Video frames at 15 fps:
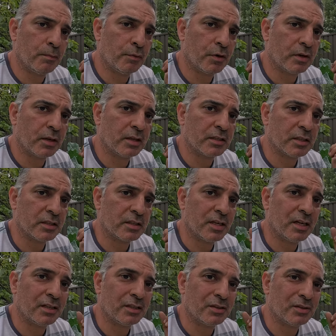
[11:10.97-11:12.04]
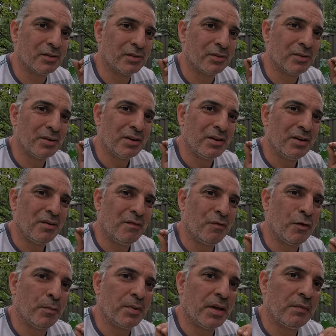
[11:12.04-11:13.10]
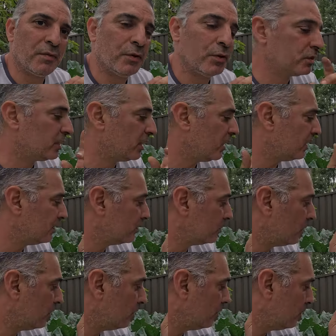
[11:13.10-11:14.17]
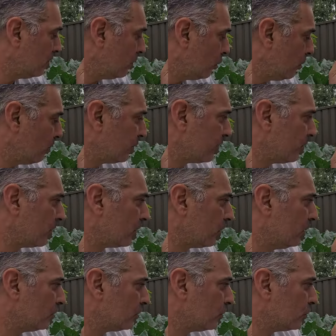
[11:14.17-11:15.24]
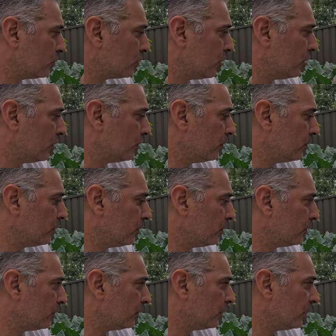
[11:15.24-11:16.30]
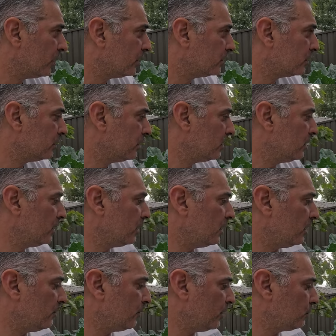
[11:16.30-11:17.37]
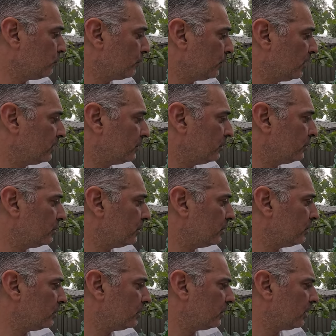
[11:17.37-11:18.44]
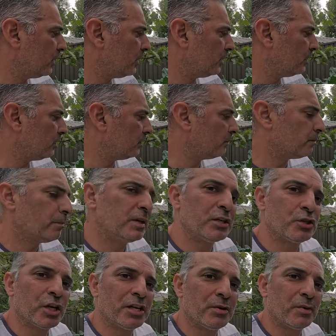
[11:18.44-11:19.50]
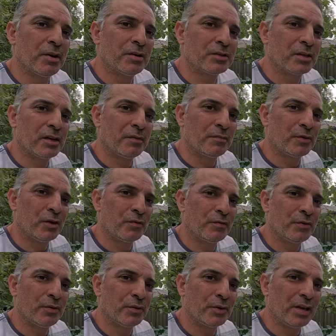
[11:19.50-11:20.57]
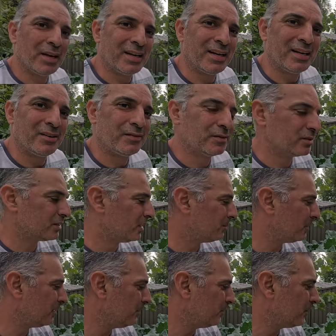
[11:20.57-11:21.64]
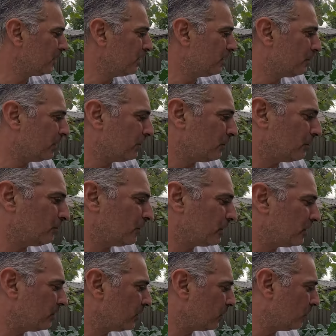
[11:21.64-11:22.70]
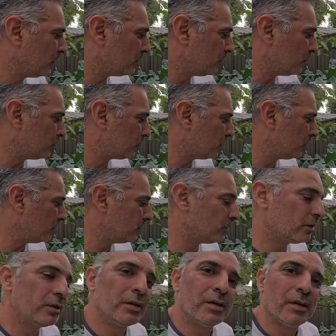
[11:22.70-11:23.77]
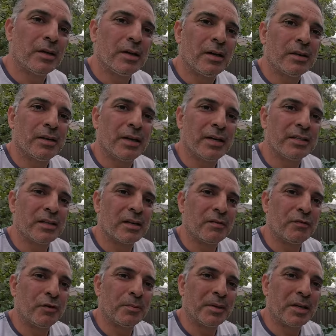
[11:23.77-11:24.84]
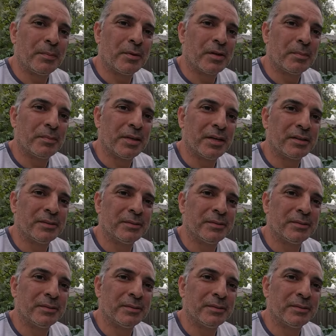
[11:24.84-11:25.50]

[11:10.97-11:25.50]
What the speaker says: broccolis are starting to form their first heads. So I'll bring you in close and show you these. These were planted in mid-January, so they've gone through all that heat of the summer. But if I bring you in closer, I'll show you the heads that are forming up on them now.